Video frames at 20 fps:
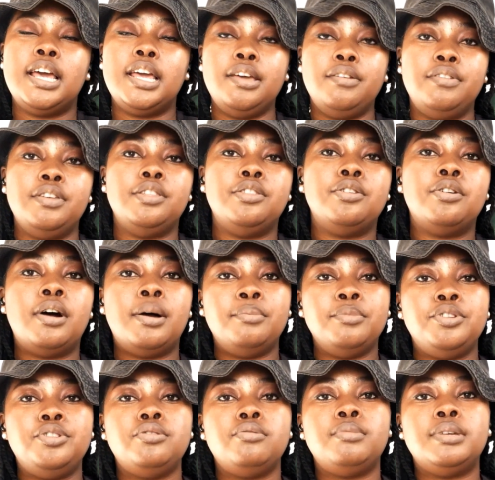Even though I'm
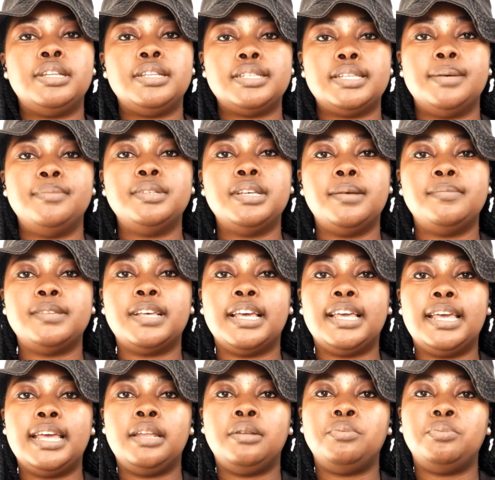human, sometimes I
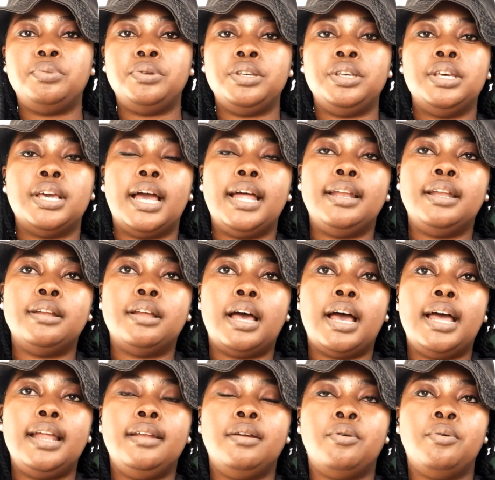can be
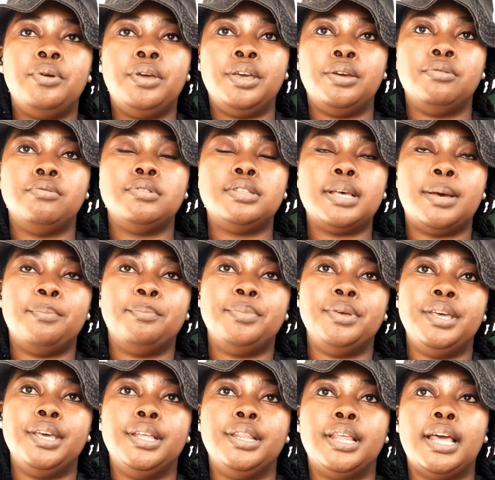unaware what I'm
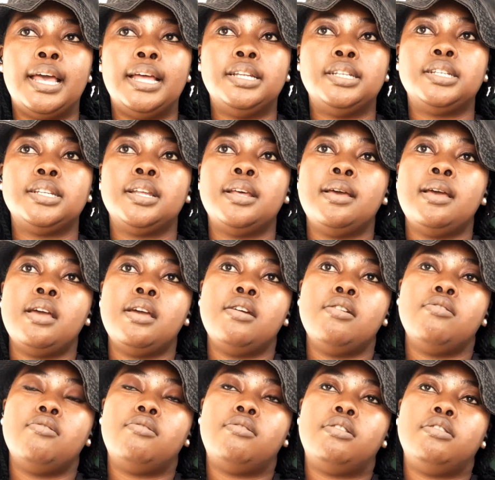being that.
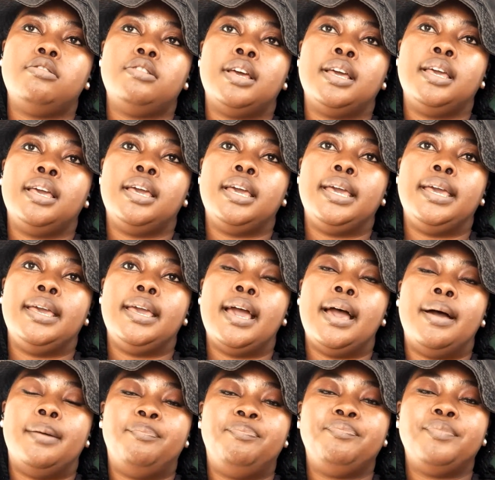But again,
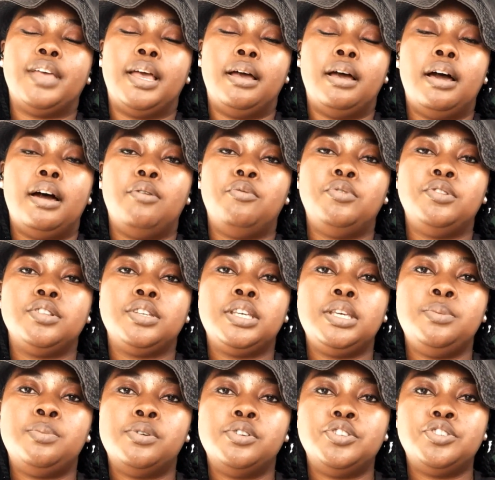yeah, I will
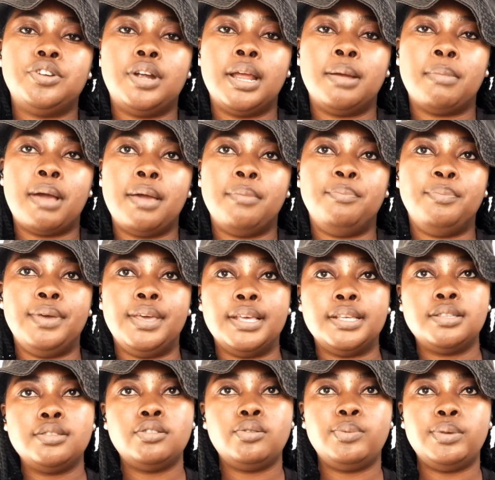keep on trying my
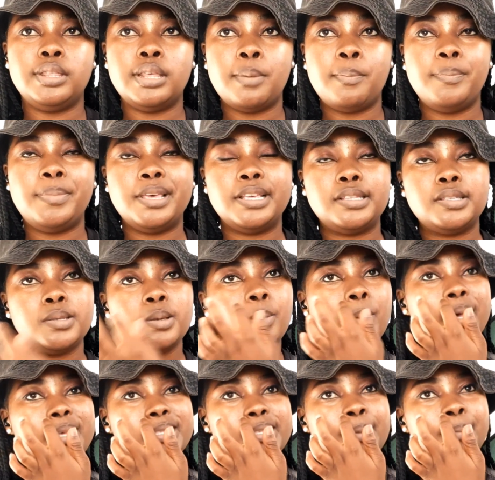best to be the best to
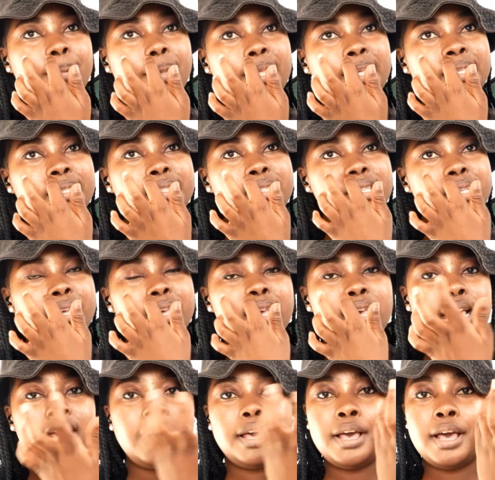my siblings.
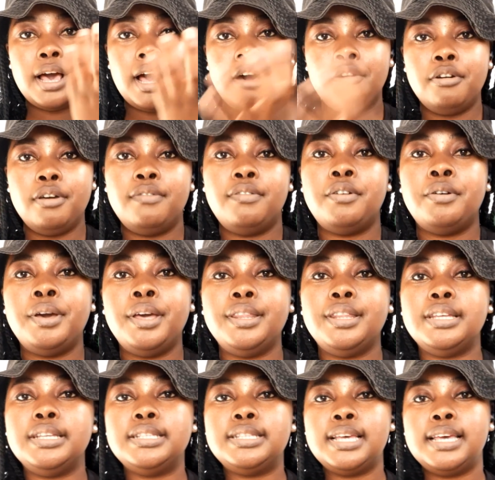However way
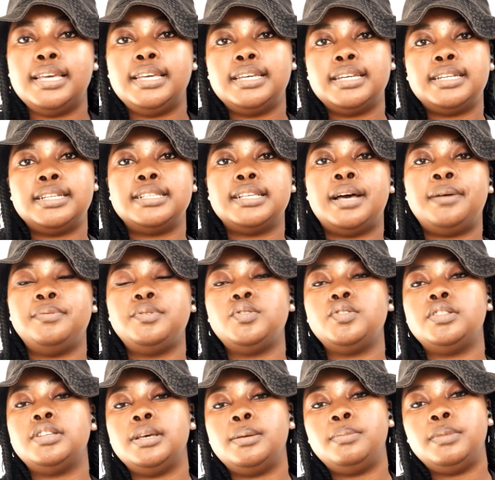they take it, it's up to
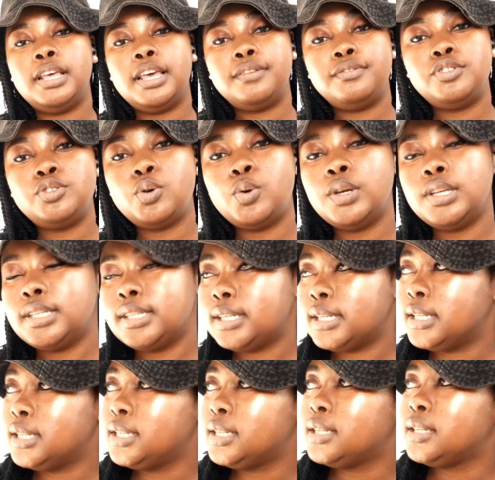them. They have
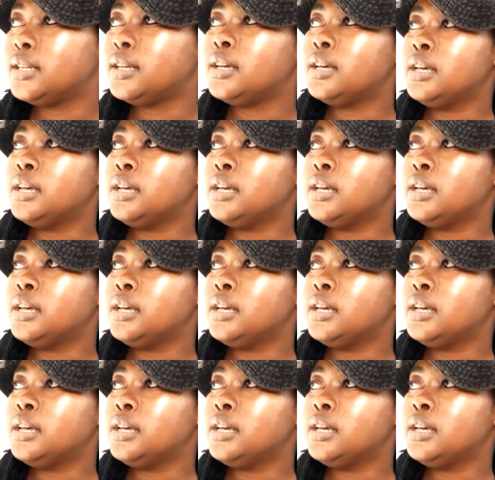choices.